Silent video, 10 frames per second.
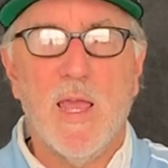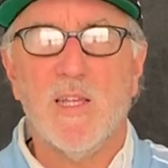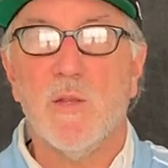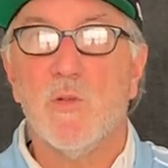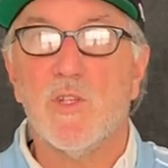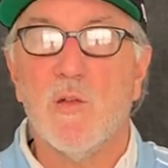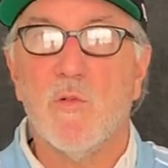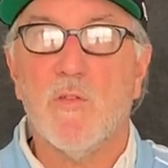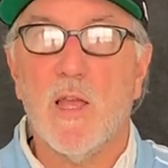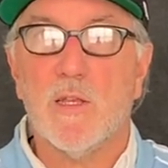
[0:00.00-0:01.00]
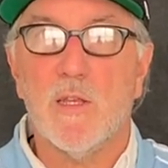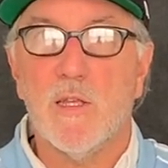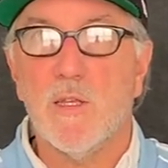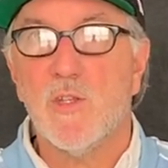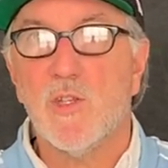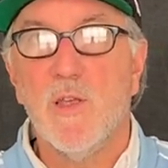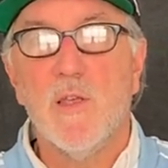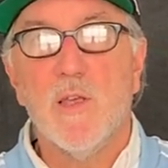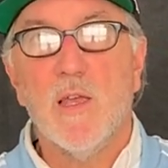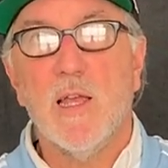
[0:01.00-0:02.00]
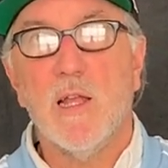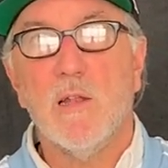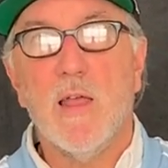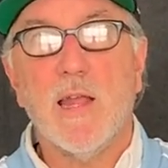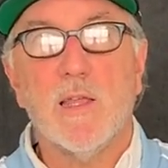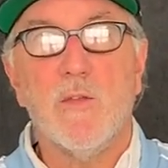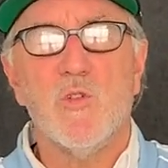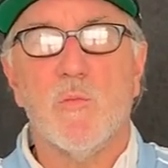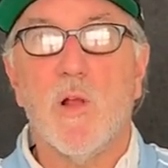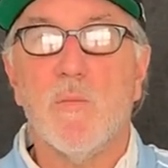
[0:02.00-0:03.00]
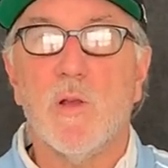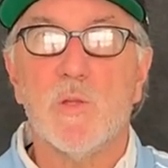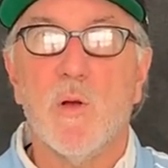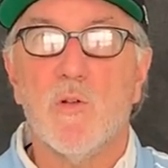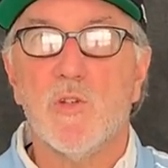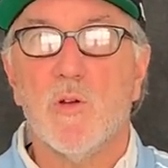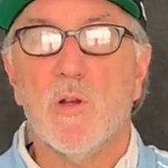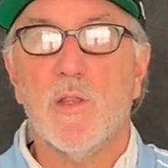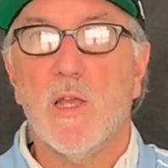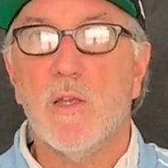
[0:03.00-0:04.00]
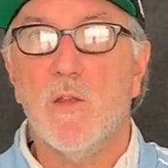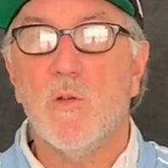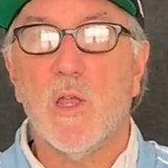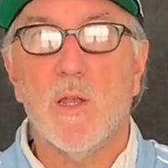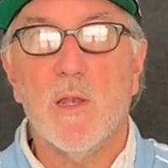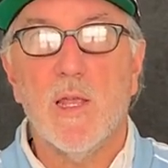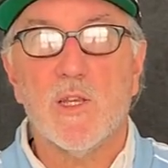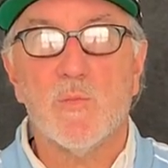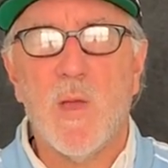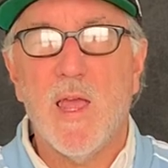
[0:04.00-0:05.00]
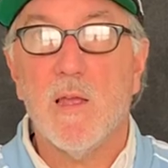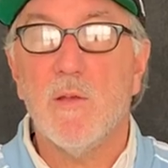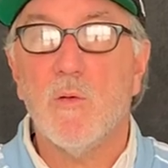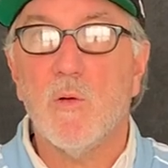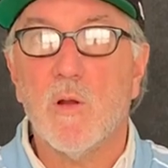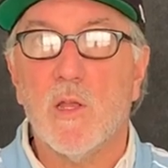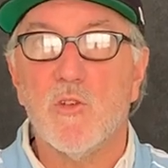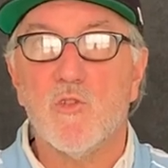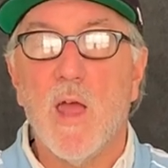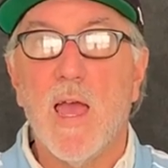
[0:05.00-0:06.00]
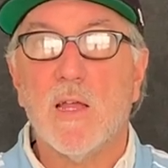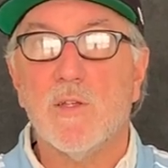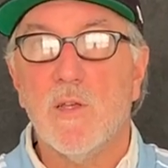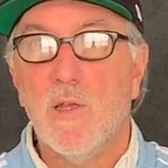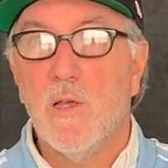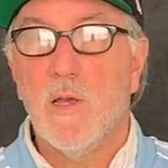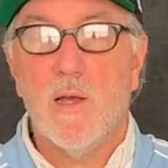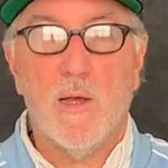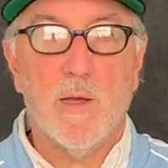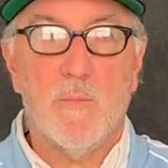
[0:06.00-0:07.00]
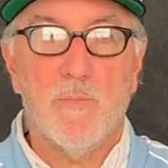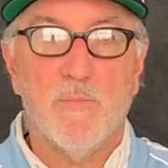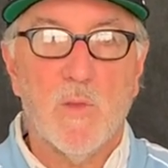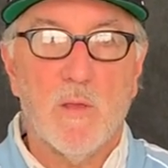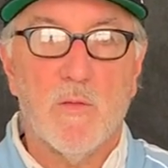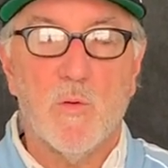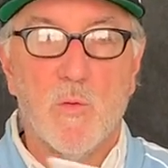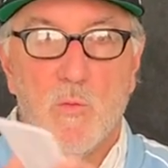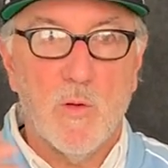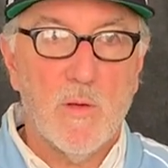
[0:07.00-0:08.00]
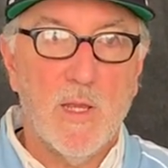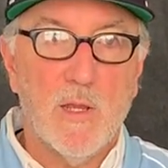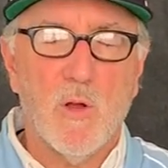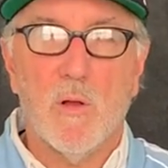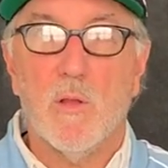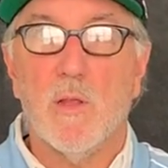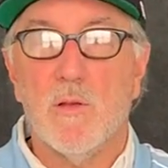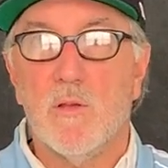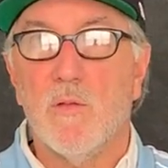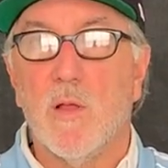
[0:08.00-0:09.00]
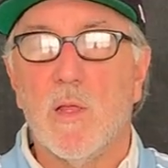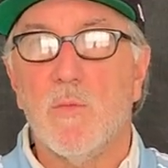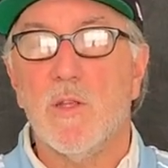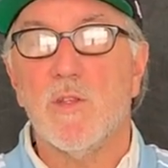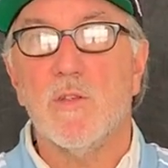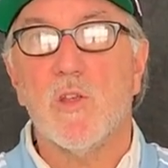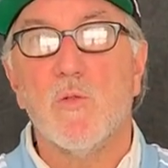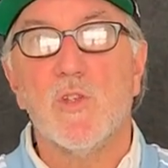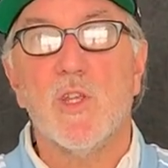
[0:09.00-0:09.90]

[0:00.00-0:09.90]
18% reflectance, and that gives you a proper exposure, and then you can expand or contract through what he called and developed as the zone